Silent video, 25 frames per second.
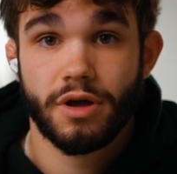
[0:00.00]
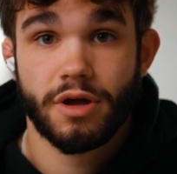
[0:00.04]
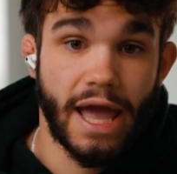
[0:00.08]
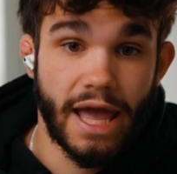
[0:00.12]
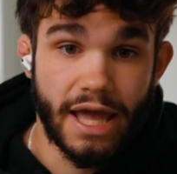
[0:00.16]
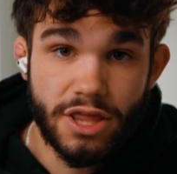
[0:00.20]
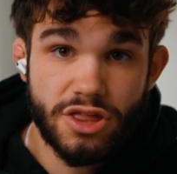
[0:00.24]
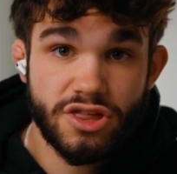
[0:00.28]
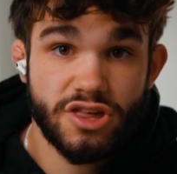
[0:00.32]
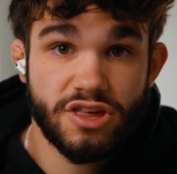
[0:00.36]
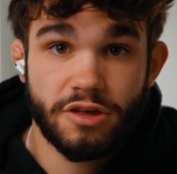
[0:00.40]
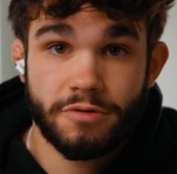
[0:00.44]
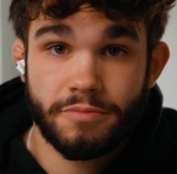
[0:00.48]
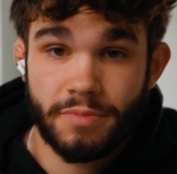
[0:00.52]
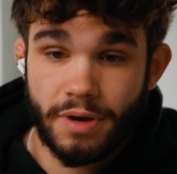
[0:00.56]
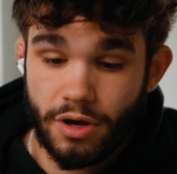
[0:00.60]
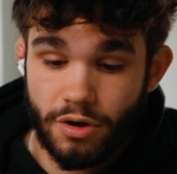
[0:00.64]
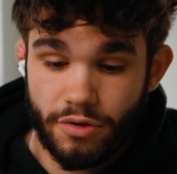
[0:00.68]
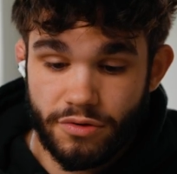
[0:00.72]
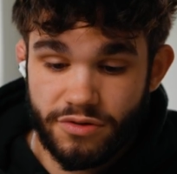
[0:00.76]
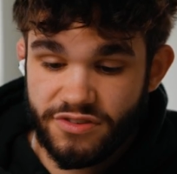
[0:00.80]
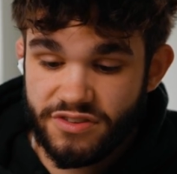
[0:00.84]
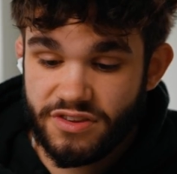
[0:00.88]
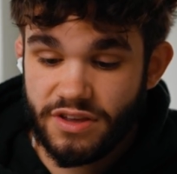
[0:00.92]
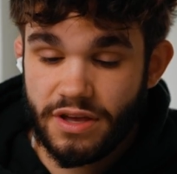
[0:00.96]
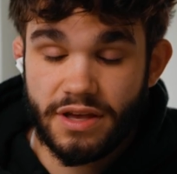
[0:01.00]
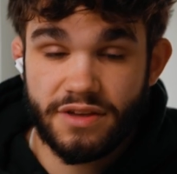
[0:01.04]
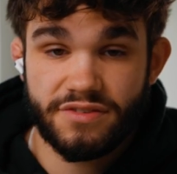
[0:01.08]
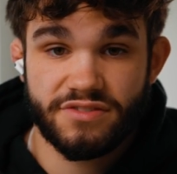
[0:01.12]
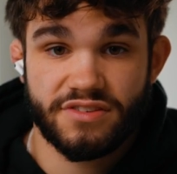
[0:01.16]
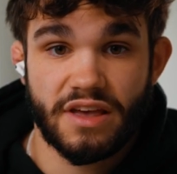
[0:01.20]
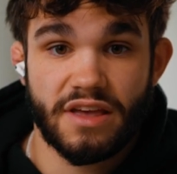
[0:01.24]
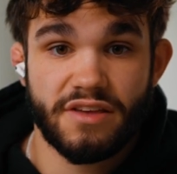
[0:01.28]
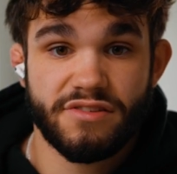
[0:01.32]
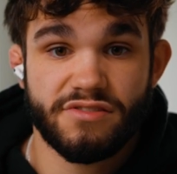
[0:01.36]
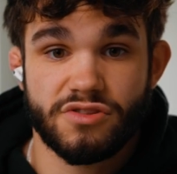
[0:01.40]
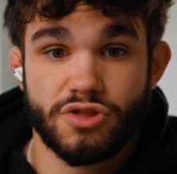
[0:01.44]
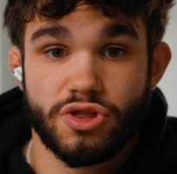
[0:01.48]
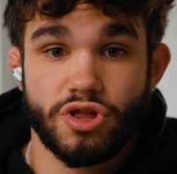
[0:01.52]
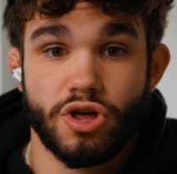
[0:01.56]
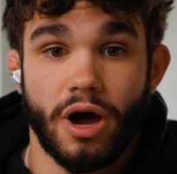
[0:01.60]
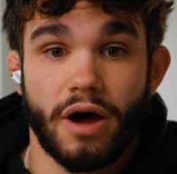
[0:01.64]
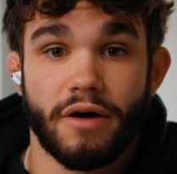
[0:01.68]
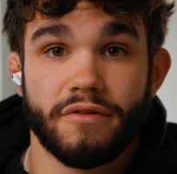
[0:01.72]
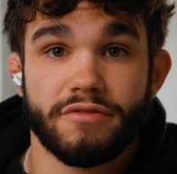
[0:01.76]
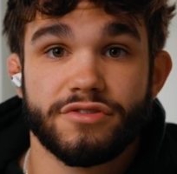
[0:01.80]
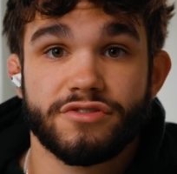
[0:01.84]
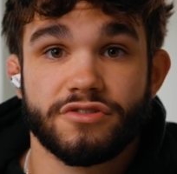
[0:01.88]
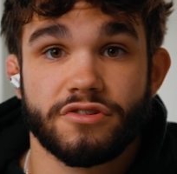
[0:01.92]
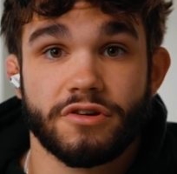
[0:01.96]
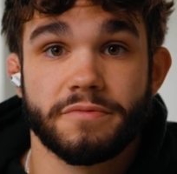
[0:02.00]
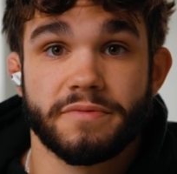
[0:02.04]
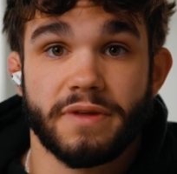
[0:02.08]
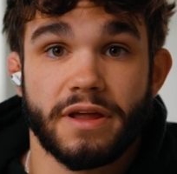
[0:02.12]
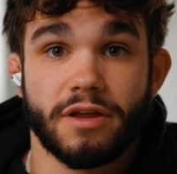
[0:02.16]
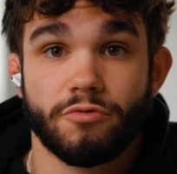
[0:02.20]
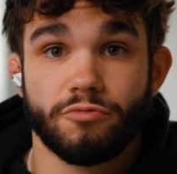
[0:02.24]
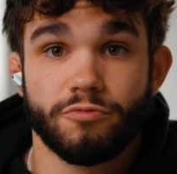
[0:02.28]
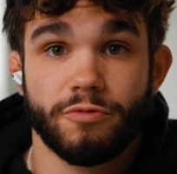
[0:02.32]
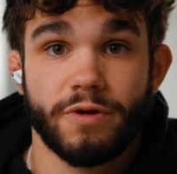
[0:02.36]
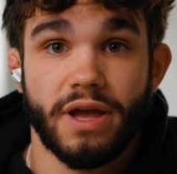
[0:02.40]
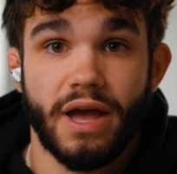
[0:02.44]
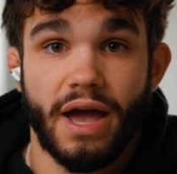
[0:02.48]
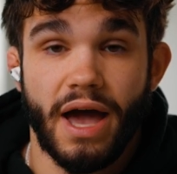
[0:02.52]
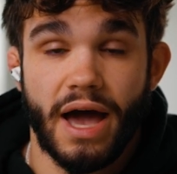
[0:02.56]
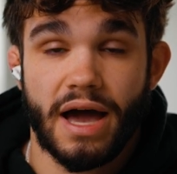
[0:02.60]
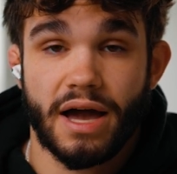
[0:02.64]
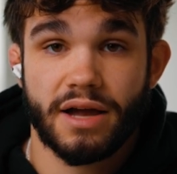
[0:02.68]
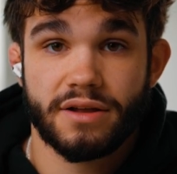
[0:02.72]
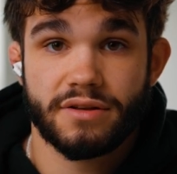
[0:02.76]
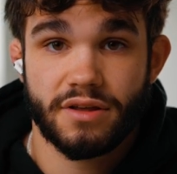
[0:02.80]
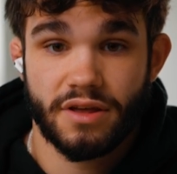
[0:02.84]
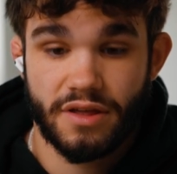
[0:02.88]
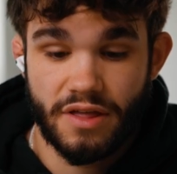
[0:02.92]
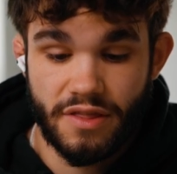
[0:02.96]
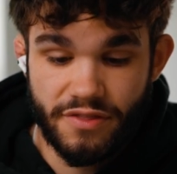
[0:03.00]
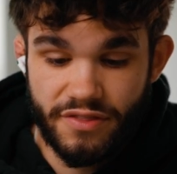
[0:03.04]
HTML, CSS, JavaScript, and React.